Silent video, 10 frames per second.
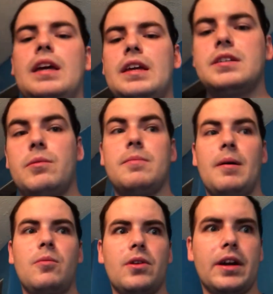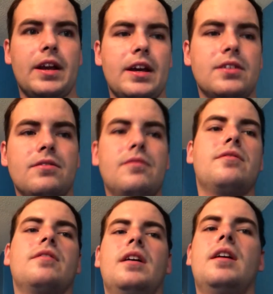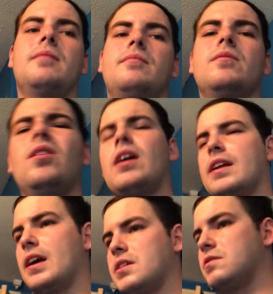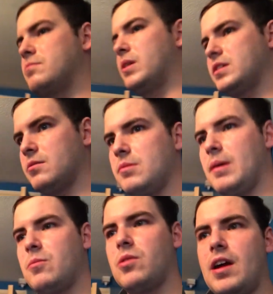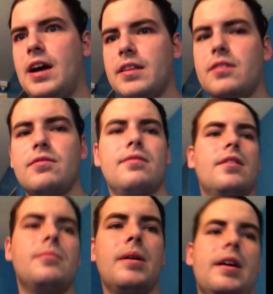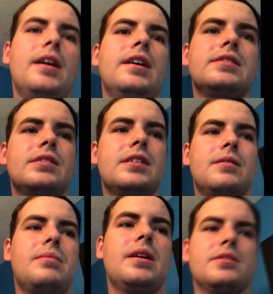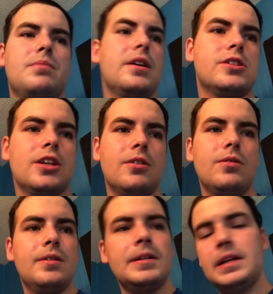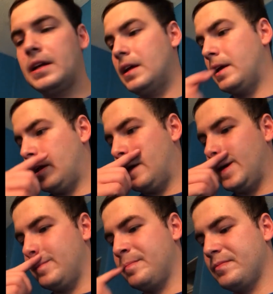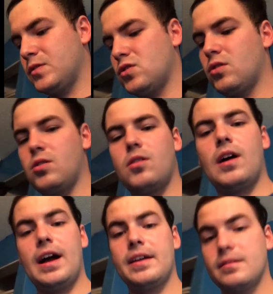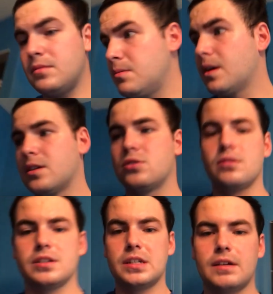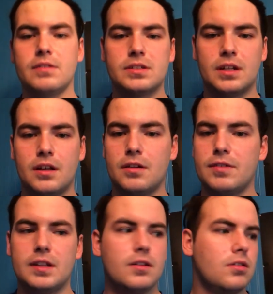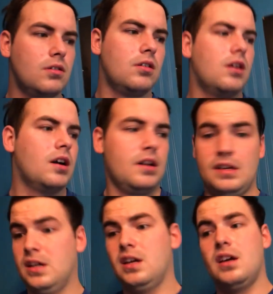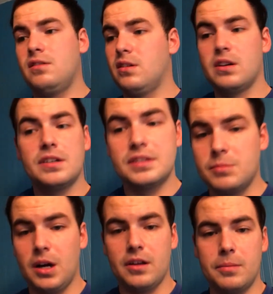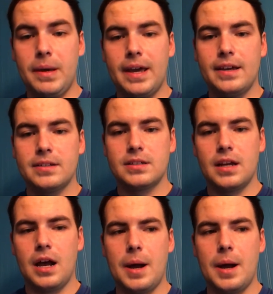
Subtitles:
he's a wee bit more aggressive. Not aggressive, but he's a wee bit more active than Bella is. Bella's pretty chill. So aye, maybe I can show you Severus in another video, or if you want to see my other pets,